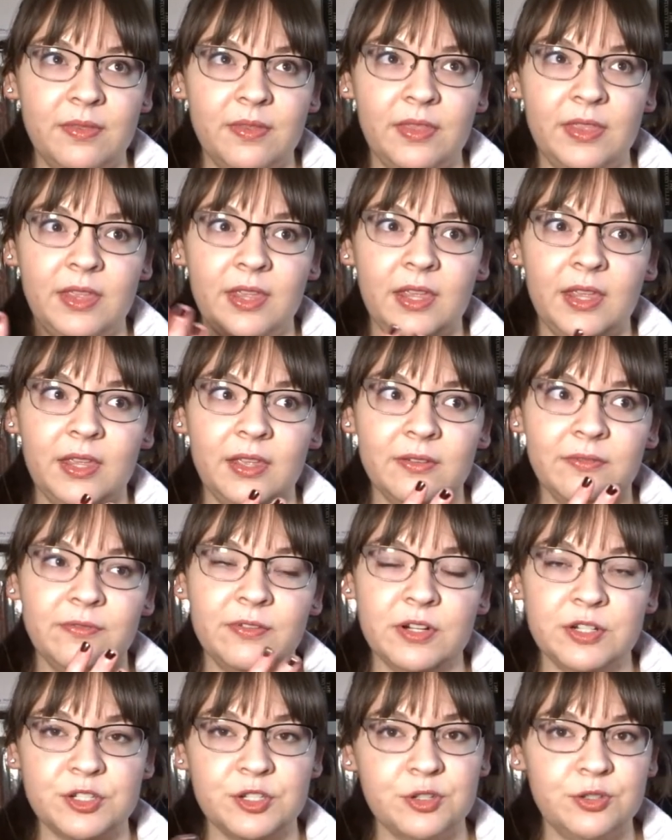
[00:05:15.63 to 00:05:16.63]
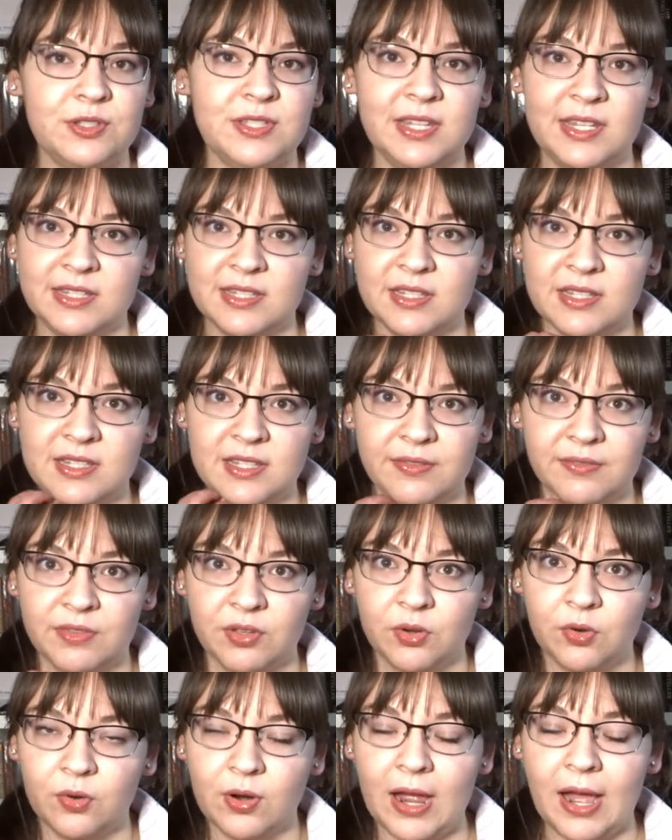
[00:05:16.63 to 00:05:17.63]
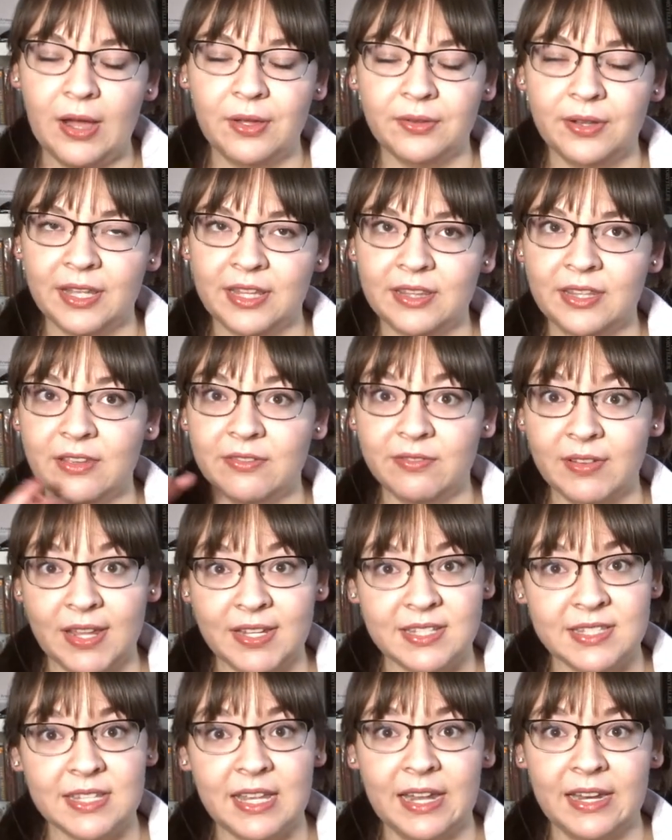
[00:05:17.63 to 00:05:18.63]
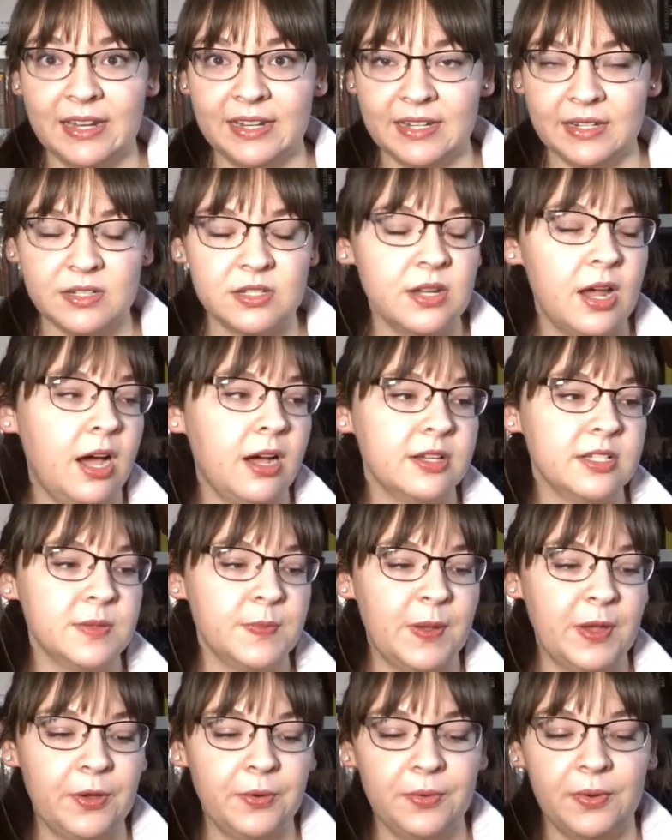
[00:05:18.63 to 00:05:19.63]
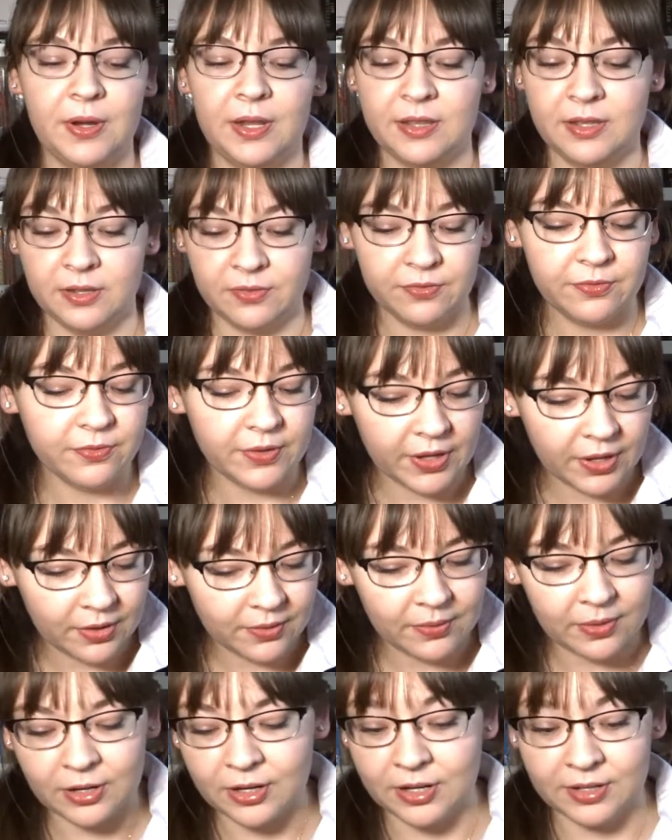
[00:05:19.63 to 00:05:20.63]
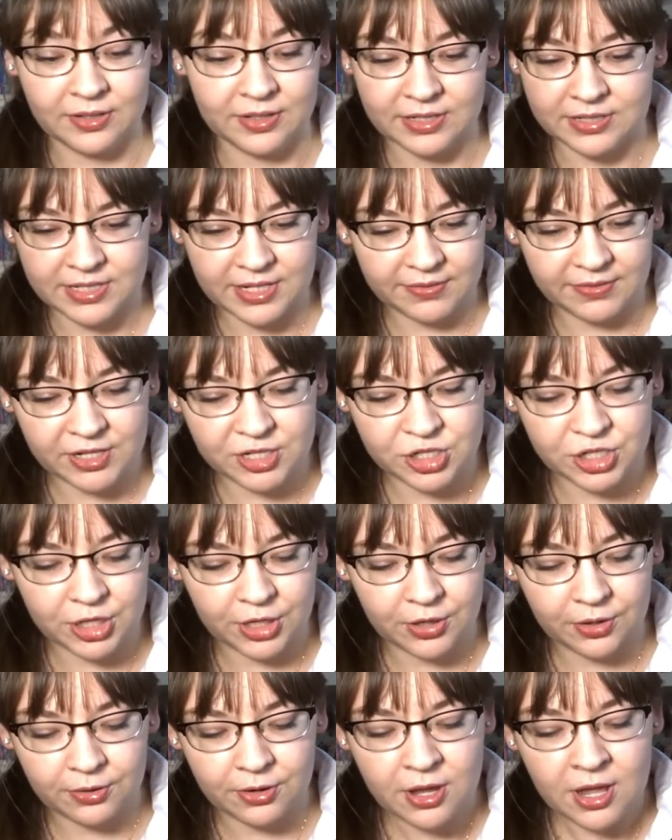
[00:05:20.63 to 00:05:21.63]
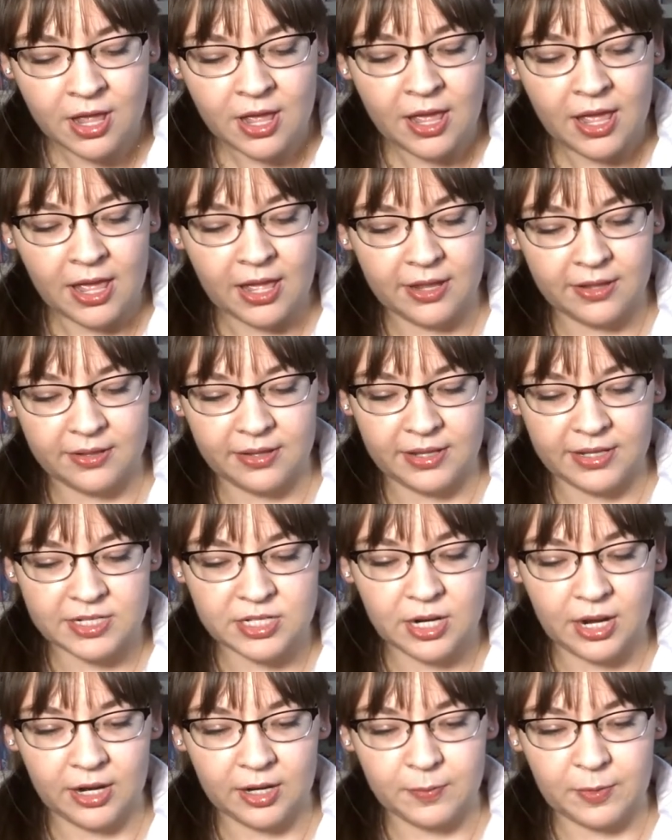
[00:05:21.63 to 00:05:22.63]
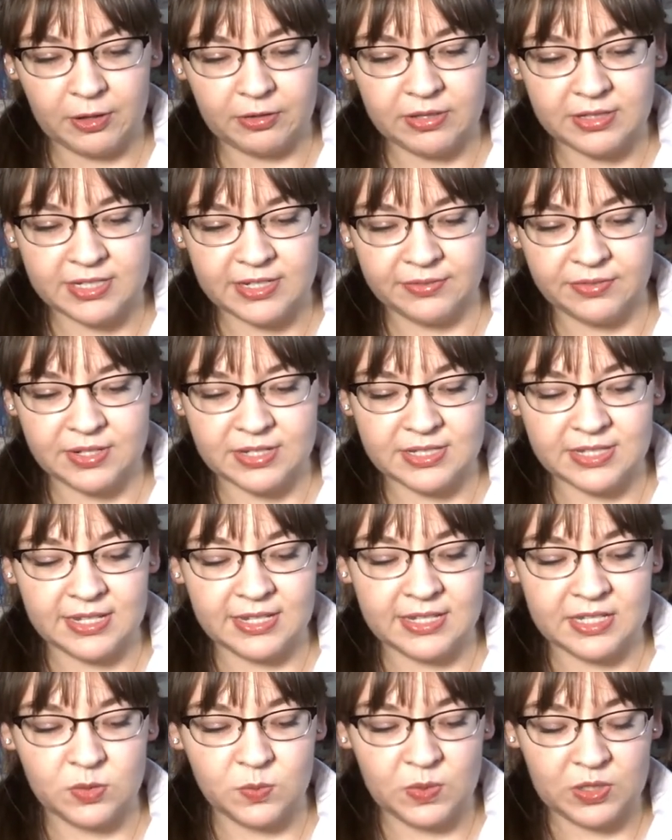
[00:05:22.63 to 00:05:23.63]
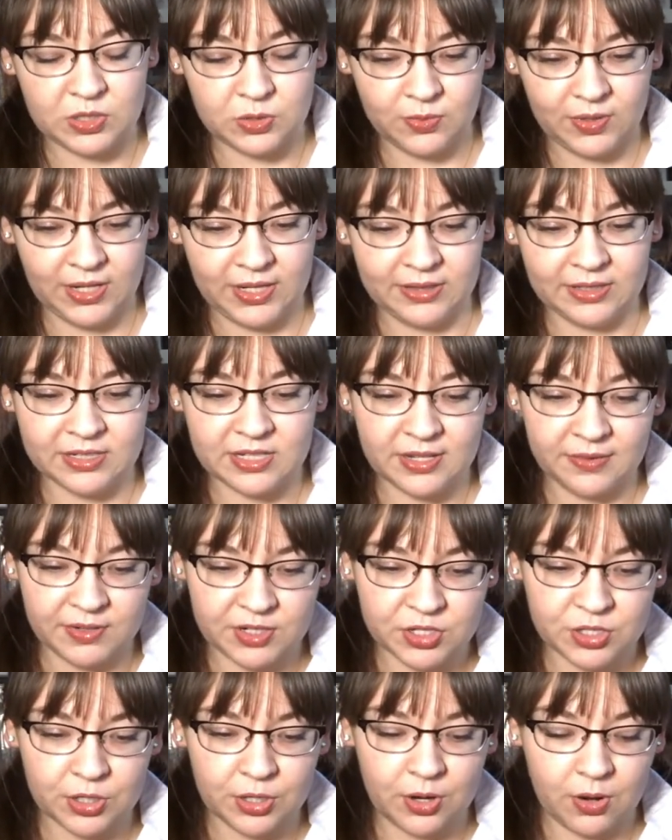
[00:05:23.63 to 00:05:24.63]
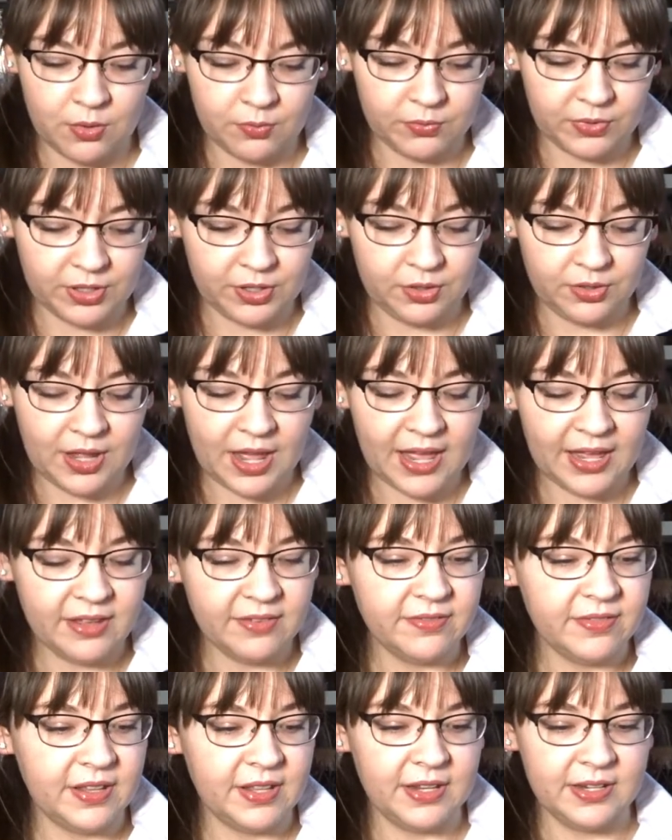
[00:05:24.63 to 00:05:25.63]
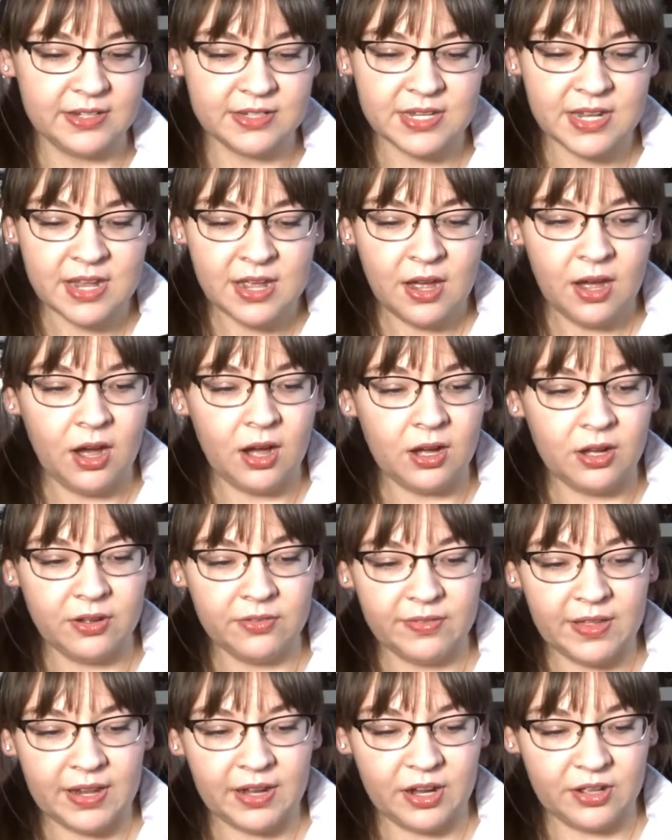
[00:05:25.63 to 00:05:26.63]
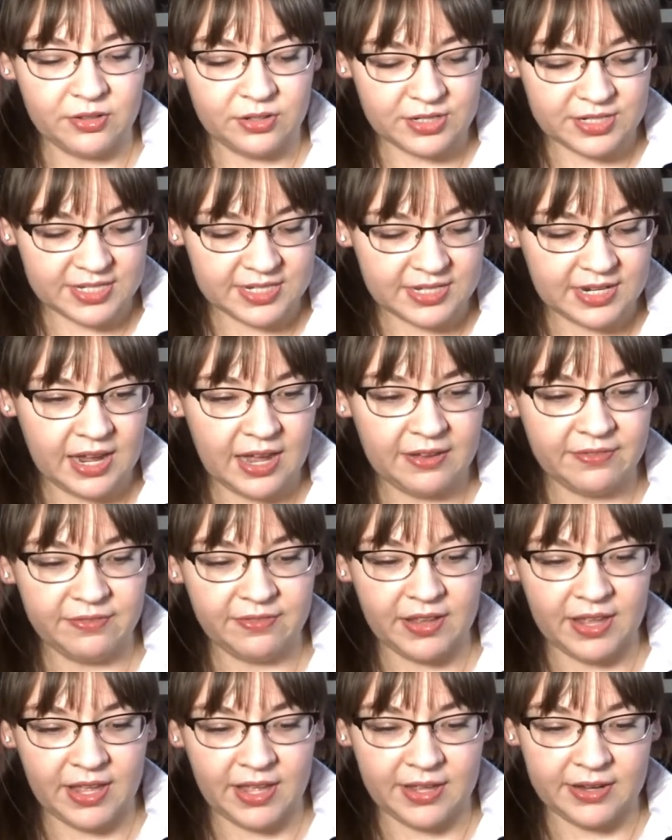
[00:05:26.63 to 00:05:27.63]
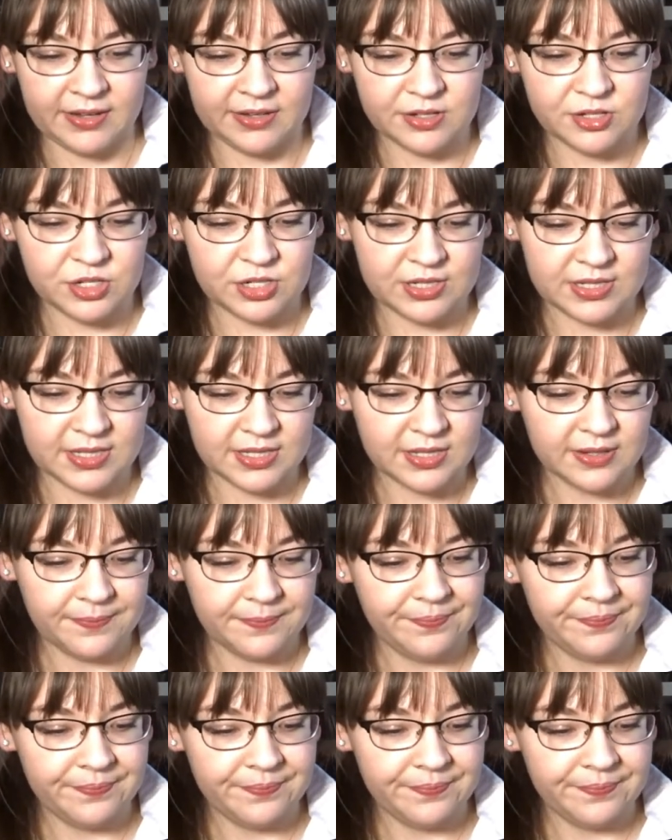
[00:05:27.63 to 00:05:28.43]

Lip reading: the first two seasons of The Crown, like the events that it talks about in the film or in the TV show, and they talk about the differences between the TV show and real life and all that other stuff and just